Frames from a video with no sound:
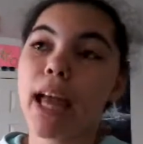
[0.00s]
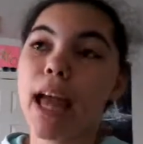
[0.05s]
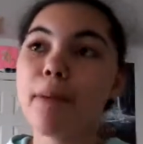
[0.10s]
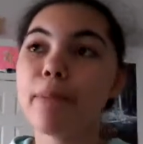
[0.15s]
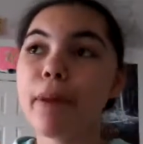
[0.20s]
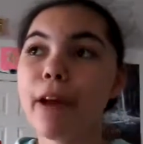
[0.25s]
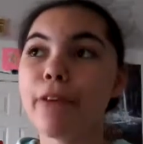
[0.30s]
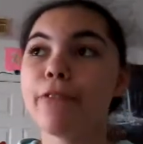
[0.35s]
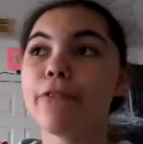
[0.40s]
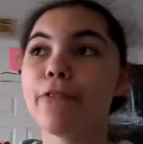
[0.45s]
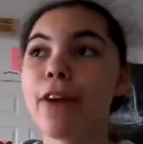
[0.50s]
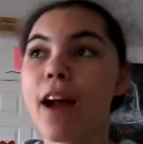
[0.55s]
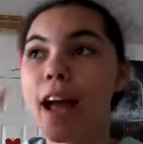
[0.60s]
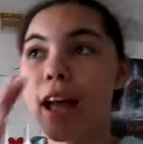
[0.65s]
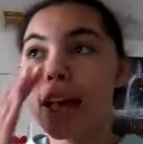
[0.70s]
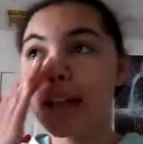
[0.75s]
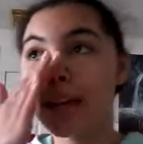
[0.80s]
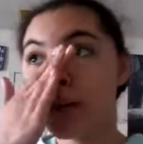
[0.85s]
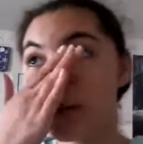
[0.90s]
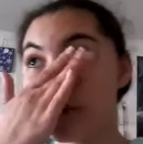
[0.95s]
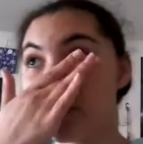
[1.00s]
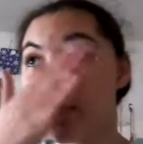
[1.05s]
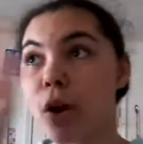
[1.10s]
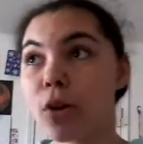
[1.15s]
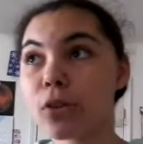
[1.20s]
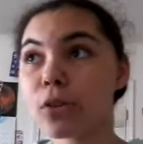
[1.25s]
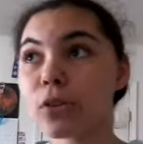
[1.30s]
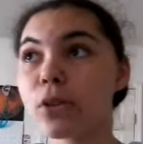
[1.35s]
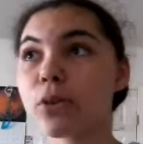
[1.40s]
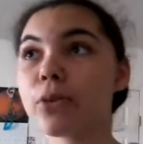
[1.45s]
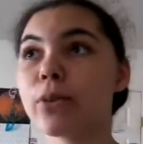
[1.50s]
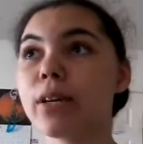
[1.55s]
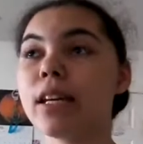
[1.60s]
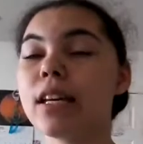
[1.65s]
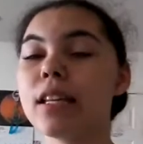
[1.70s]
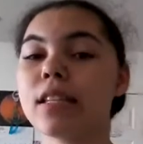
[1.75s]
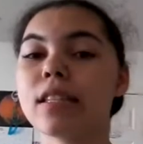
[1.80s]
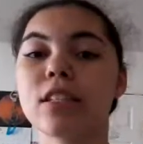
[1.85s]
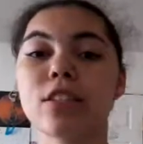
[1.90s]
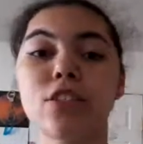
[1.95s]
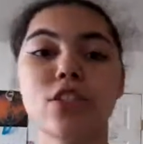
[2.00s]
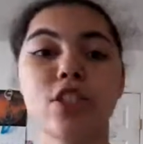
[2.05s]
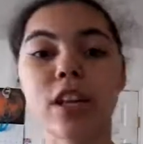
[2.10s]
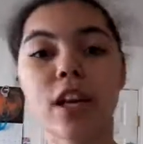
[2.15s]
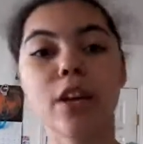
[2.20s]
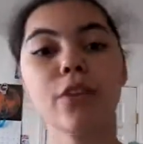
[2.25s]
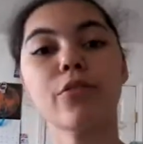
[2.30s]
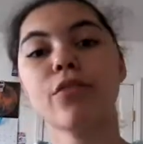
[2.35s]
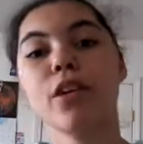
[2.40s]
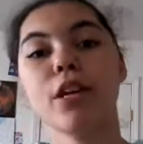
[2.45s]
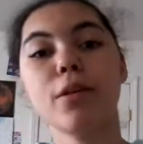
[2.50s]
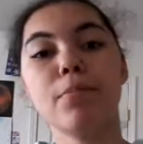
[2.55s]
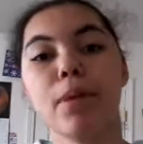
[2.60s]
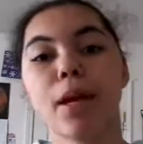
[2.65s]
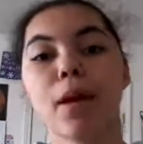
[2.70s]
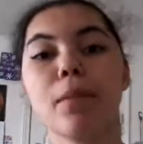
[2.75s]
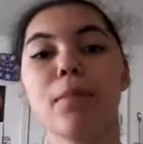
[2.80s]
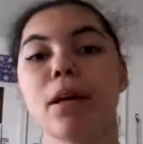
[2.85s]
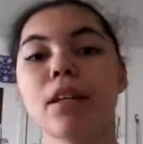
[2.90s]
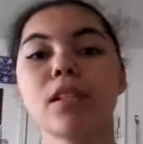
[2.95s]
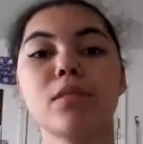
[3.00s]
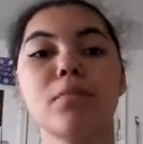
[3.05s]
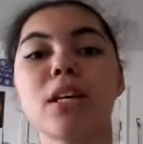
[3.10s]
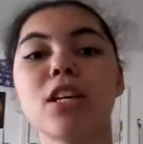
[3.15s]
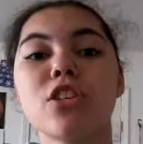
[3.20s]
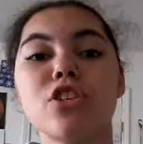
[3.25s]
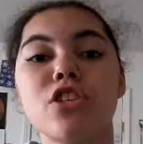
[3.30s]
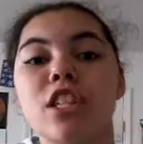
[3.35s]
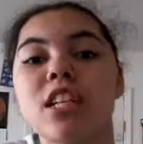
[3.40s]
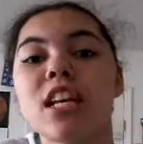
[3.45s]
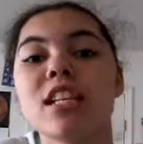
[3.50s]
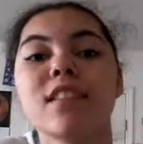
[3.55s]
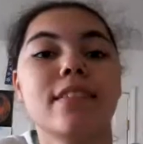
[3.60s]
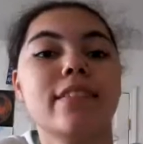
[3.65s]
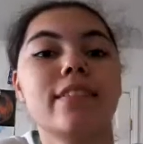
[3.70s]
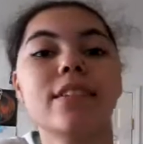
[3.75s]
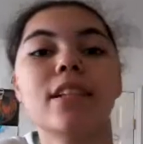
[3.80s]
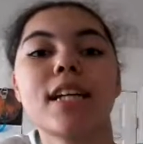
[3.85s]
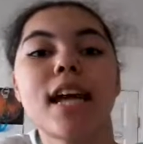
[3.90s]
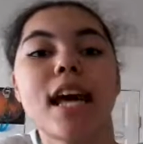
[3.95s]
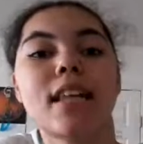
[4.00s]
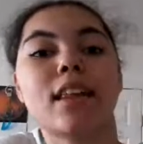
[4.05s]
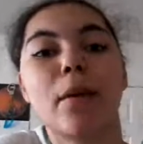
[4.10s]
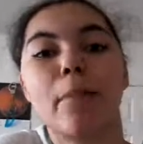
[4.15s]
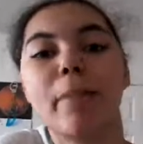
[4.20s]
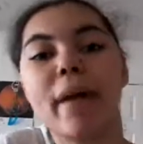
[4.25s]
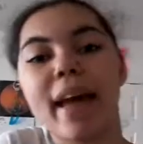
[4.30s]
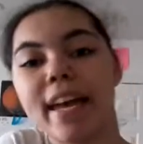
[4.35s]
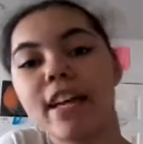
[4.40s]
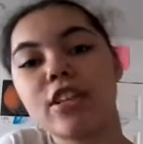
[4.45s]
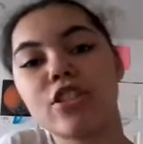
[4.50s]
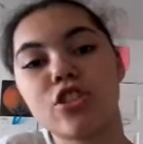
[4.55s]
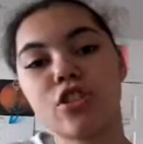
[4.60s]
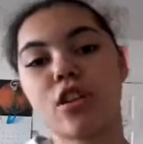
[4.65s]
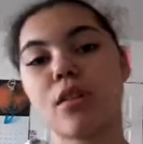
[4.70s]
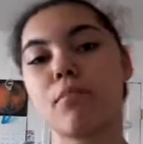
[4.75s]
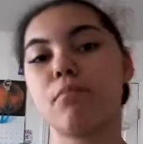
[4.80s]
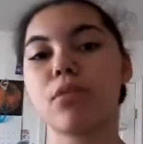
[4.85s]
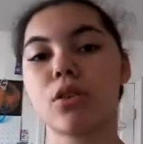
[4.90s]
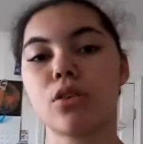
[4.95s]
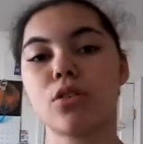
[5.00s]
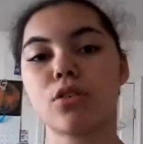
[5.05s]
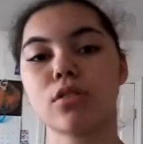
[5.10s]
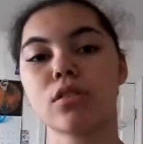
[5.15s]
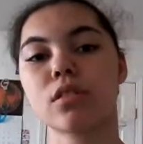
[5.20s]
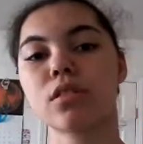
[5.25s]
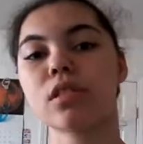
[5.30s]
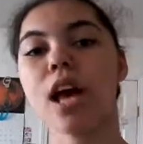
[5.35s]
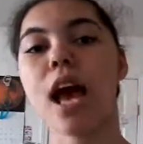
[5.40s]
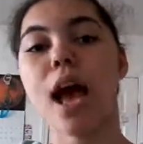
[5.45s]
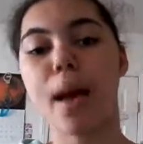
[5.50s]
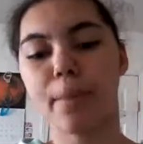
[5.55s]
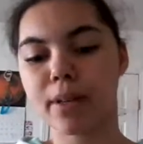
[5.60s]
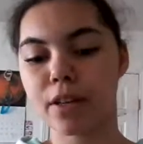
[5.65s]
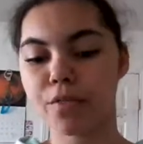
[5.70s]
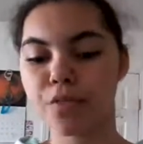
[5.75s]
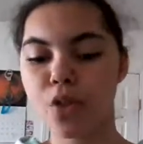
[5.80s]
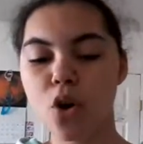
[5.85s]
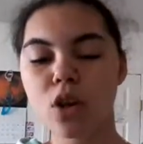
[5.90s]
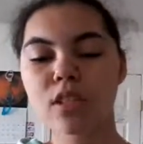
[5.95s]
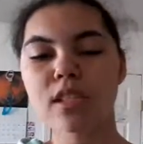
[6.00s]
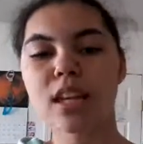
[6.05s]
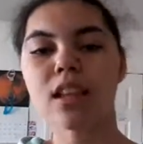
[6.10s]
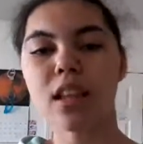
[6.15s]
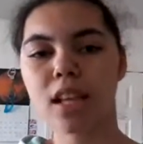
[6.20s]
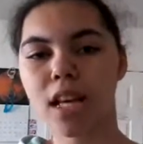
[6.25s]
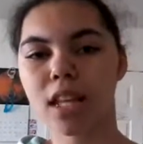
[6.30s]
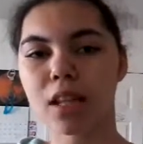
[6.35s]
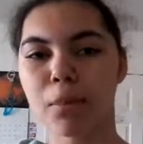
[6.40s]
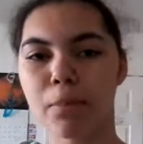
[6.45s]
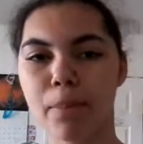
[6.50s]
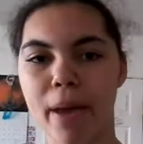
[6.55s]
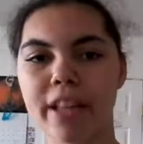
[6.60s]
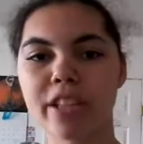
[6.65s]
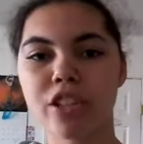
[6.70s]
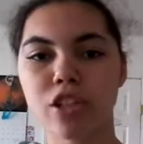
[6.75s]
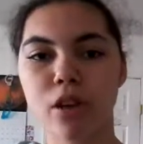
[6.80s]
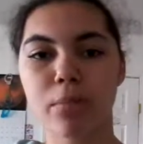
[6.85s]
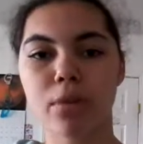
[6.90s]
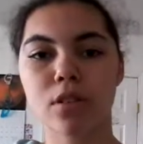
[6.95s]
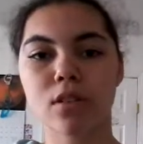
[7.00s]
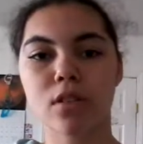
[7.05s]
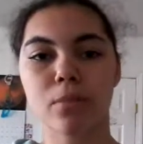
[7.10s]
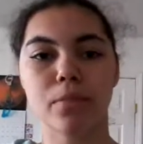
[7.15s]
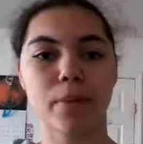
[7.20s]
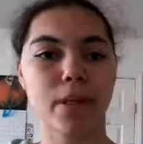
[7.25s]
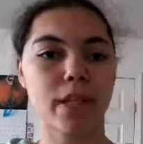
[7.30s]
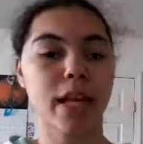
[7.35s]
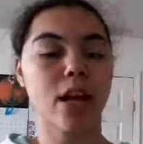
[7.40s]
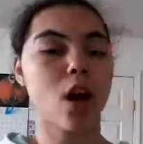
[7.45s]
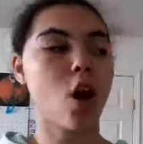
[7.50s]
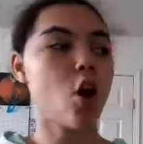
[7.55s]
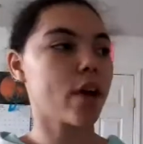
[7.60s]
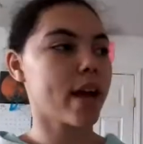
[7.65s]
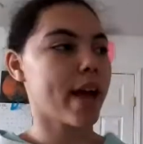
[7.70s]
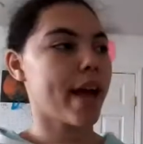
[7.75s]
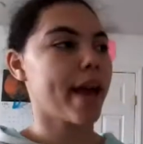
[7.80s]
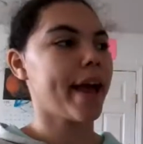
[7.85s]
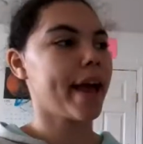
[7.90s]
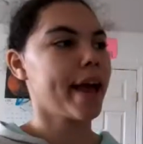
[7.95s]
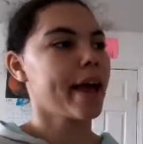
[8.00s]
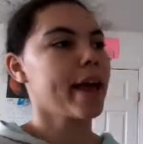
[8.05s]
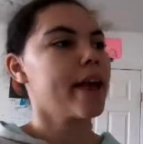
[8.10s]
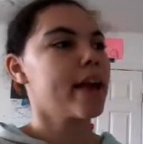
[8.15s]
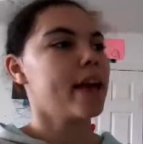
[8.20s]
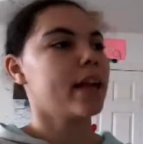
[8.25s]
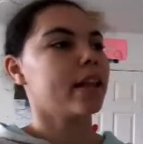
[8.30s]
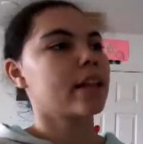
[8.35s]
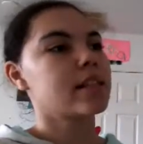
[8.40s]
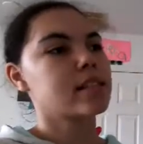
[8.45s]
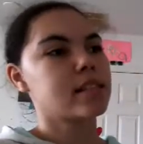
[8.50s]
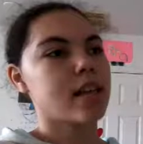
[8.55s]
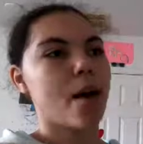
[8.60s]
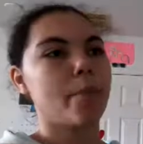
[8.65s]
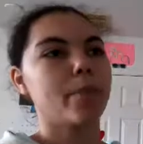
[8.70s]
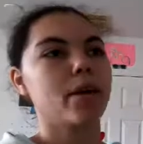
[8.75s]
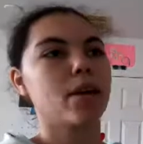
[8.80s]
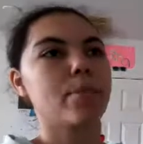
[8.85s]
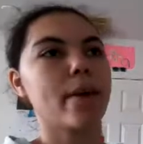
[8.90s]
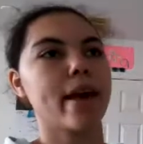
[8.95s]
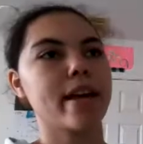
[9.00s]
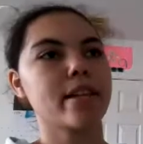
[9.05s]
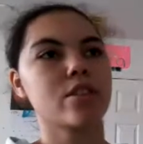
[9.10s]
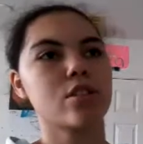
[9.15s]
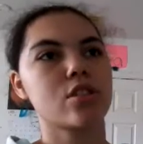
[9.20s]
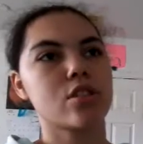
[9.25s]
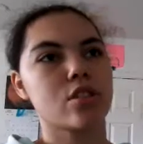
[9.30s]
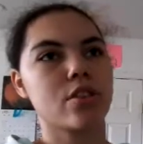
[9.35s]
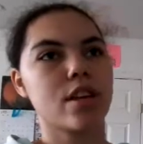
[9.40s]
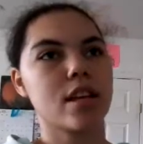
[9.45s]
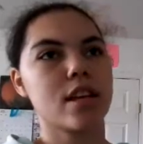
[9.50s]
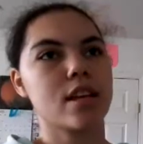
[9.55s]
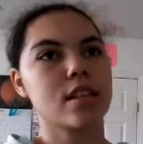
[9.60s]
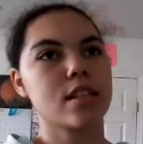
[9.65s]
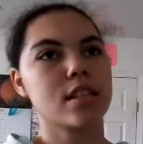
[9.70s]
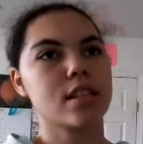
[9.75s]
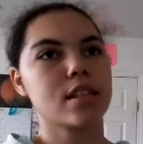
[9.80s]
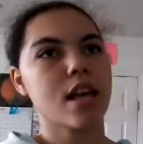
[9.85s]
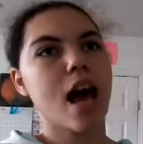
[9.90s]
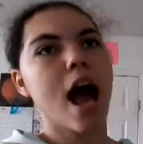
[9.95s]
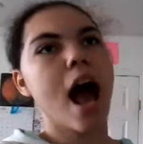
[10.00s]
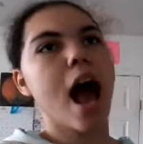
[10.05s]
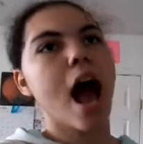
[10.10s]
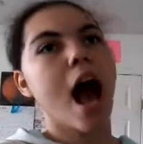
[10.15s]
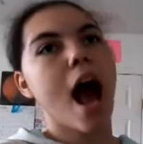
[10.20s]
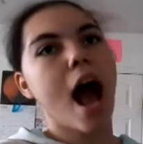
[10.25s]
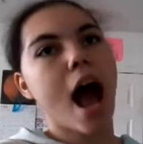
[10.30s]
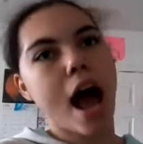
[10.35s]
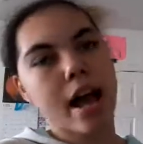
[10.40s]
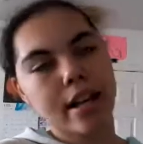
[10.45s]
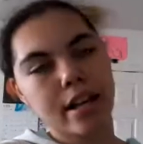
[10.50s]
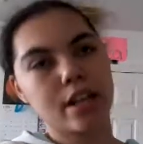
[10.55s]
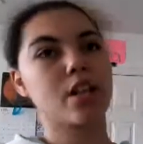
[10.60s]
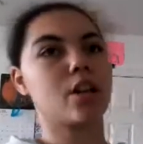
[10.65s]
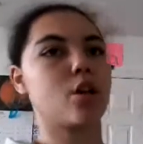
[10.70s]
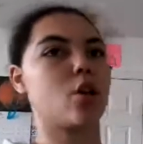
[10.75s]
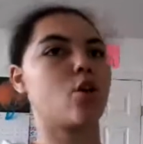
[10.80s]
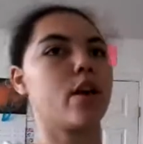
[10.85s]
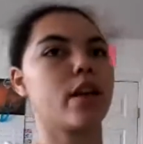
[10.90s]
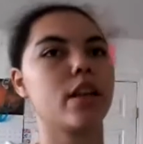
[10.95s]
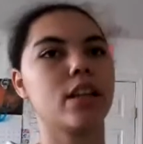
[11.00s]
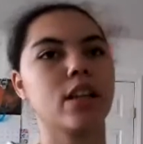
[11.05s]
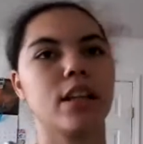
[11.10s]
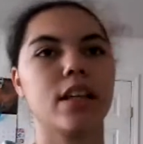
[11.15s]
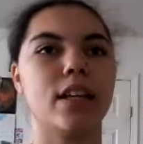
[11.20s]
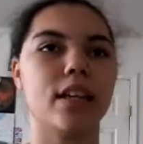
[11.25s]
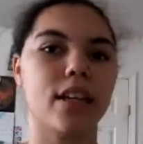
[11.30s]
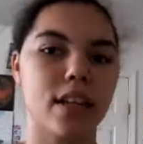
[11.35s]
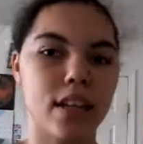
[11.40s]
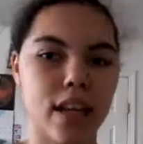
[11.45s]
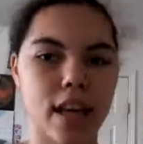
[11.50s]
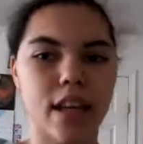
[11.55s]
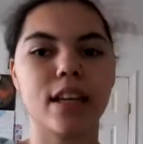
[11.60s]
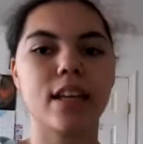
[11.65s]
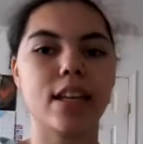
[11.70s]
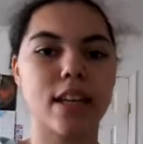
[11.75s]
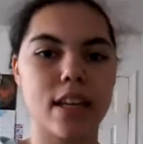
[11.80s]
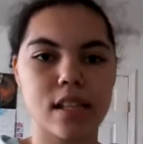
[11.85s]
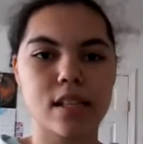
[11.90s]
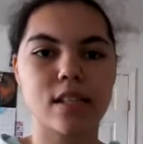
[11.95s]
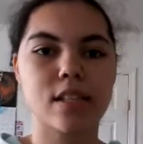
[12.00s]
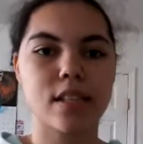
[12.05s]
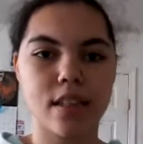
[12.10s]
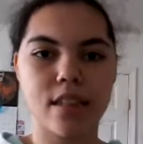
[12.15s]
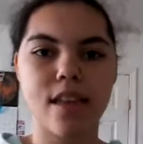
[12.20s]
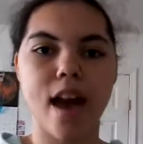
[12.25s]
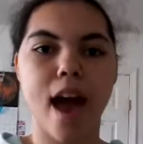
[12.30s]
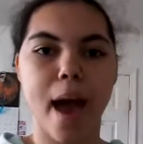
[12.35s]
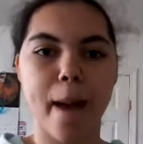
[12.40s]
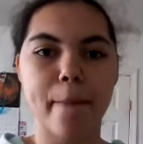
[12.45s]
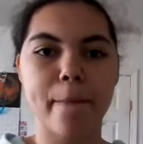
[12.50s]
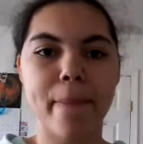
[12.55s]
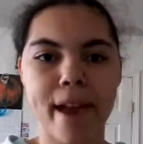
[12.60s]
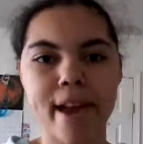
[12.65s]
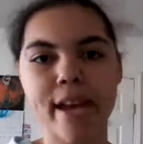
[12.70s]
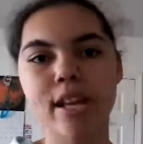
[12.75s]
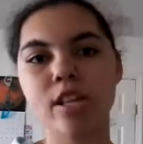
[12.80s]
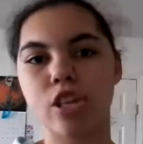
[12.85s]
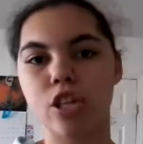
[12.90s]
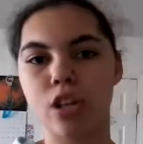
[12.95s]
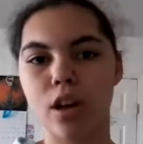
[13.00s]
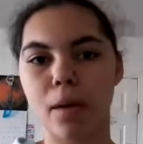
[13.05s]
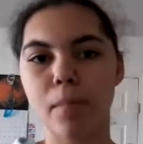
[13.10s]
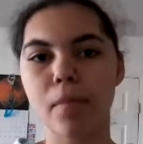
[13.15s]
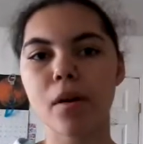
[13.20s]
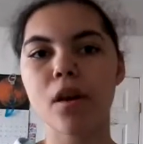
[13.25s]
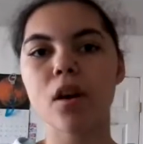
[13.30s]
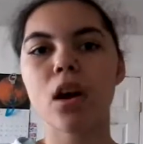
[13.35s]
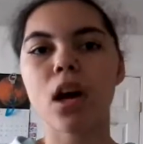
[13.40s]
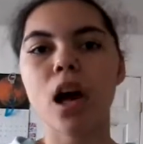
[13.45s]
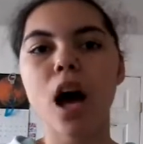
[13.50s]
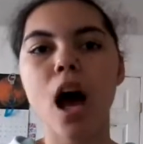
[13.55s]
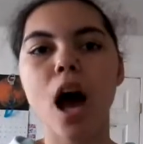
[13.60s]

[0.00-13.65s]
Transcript: And my friend who also reads, she can read big books because she doesn't look at the page numbers. I mean, of course I look at the page numbers, be like, okay, this is how many pages there is. I need to quickly and get to that page number.